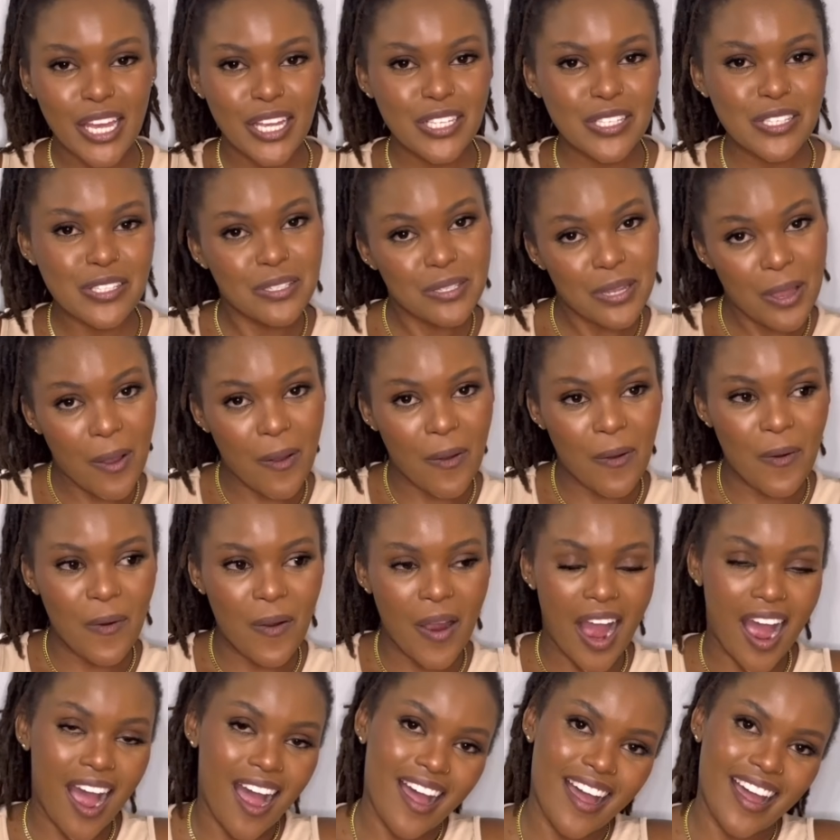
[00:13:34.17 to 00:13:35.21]
So
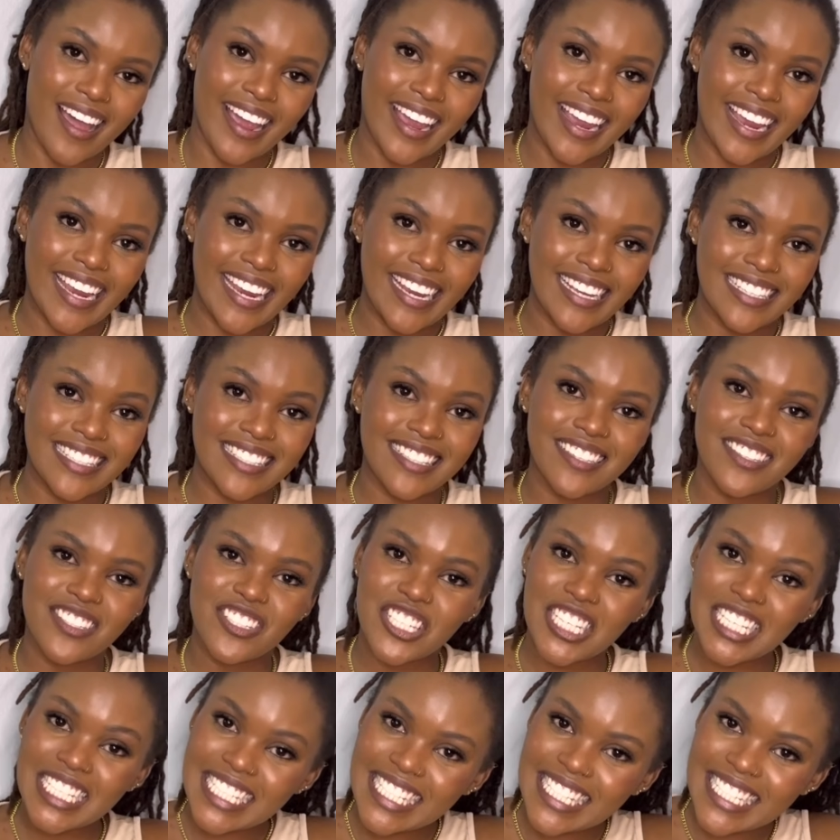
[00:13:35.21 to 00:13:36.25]
I
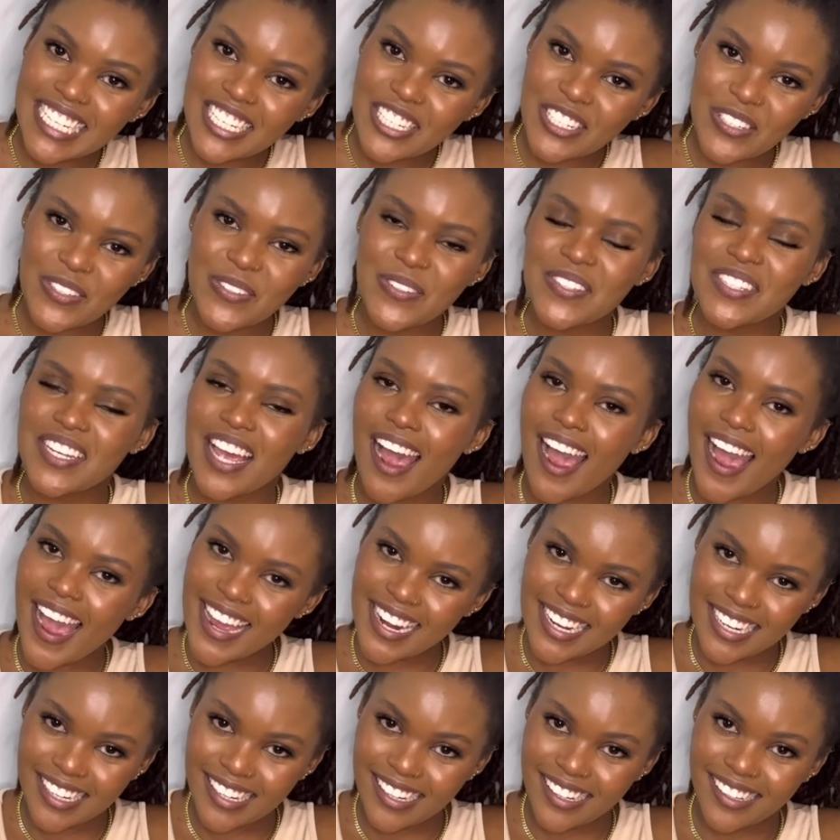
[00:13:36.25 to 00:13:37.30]
suggested to
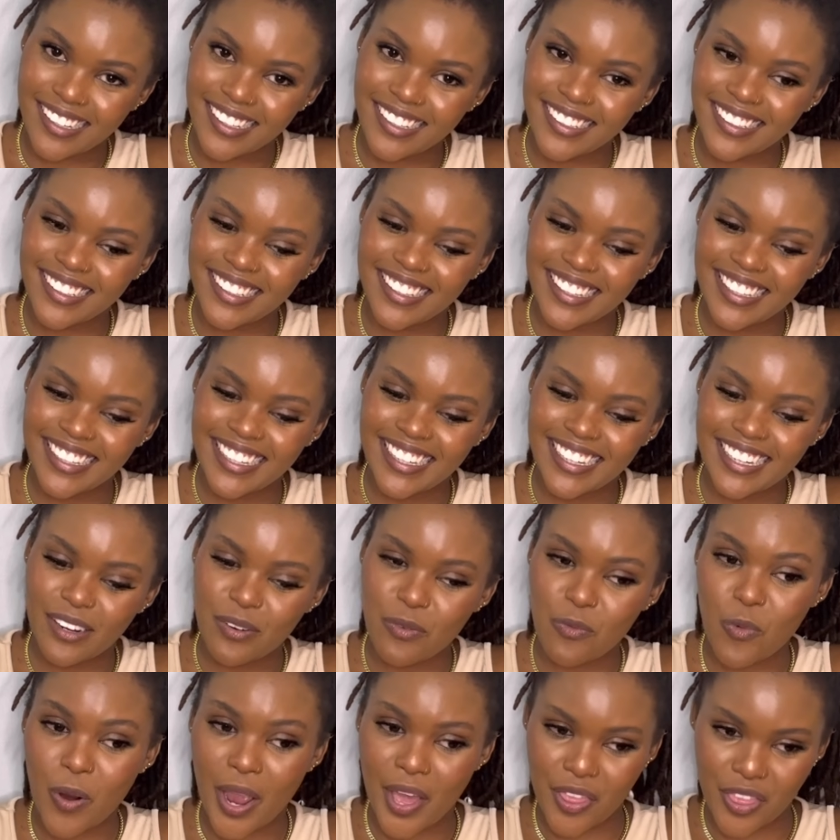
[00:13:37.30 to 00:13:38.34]
Tyler
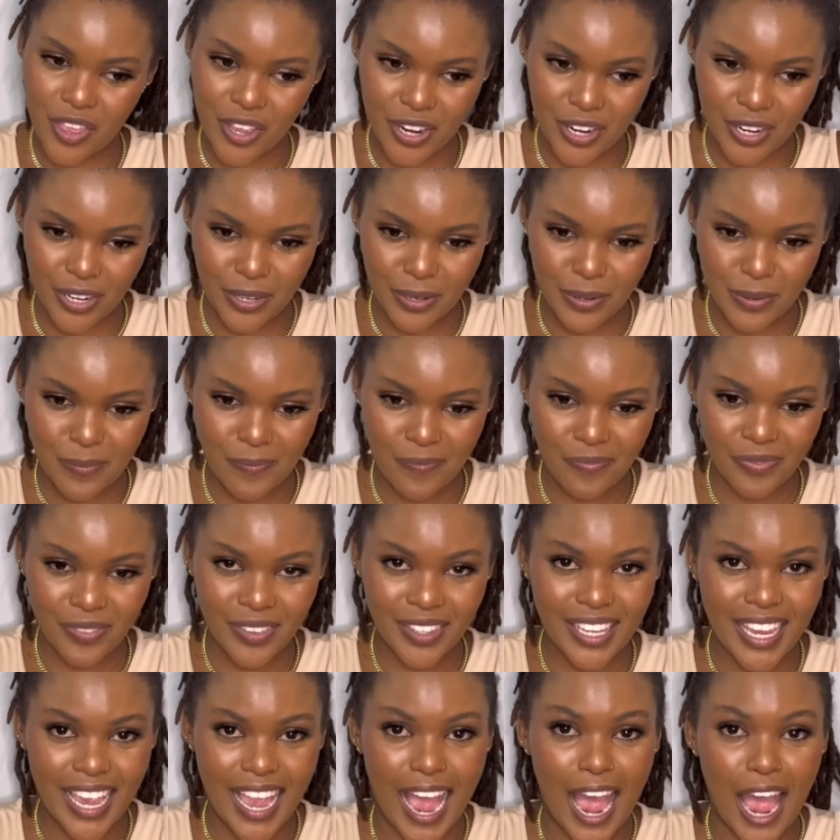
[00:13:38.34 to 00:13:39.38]
whether
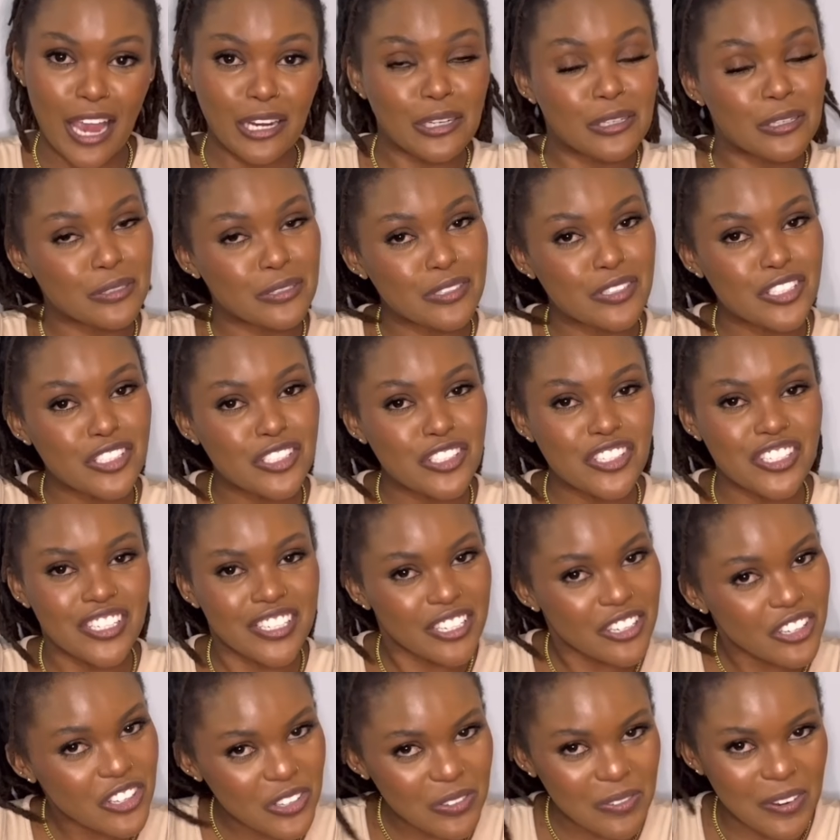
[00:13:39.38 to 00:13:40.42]
I could
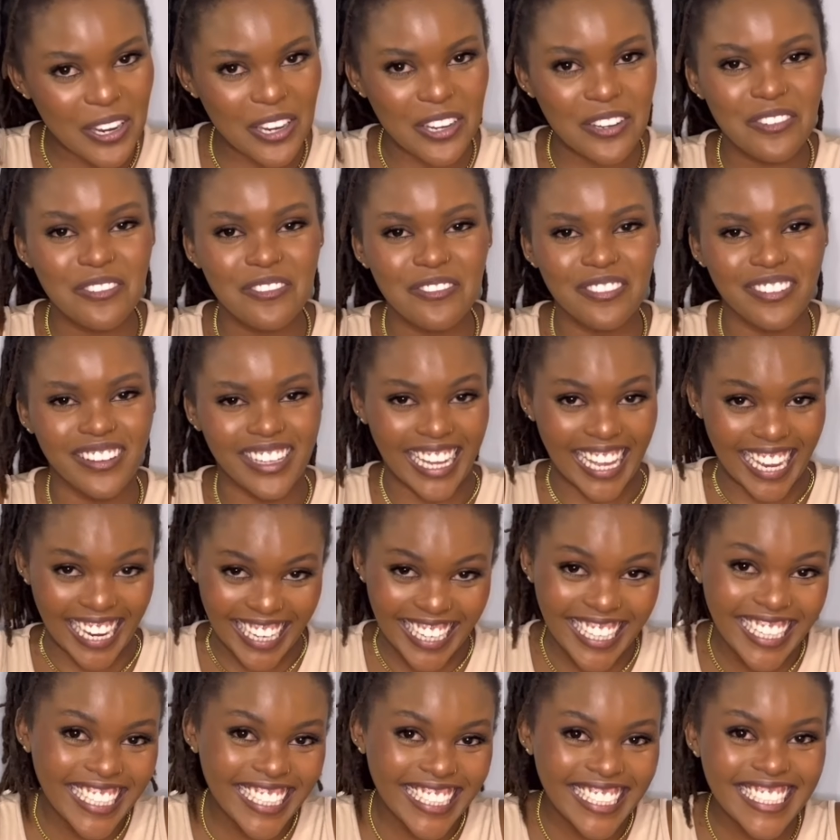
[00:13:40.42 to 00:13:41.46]
change my
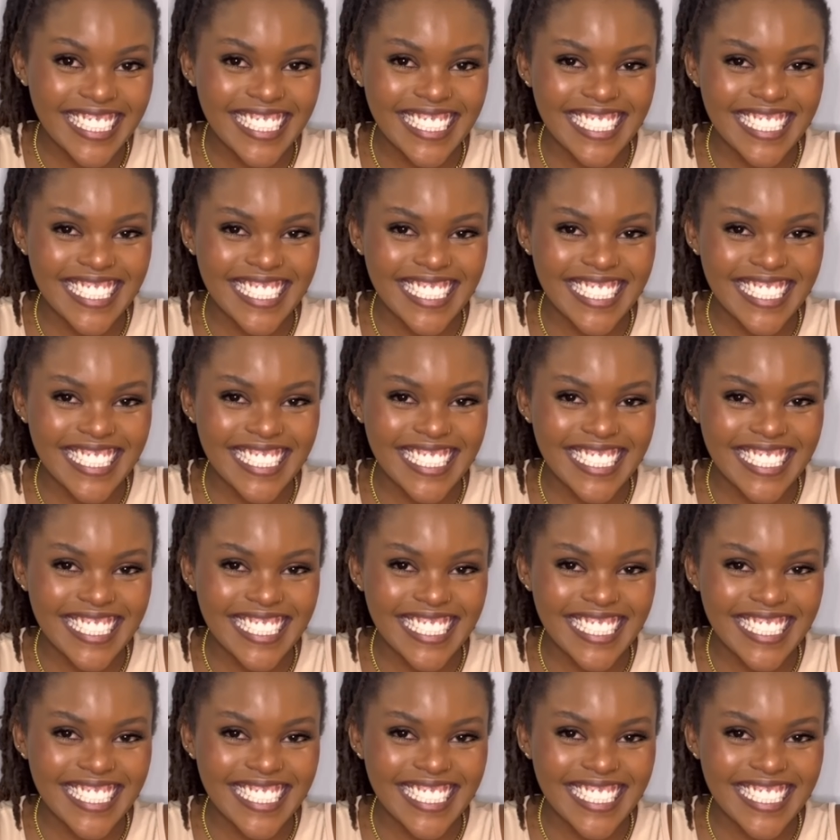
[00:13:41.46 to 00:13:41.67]
flight.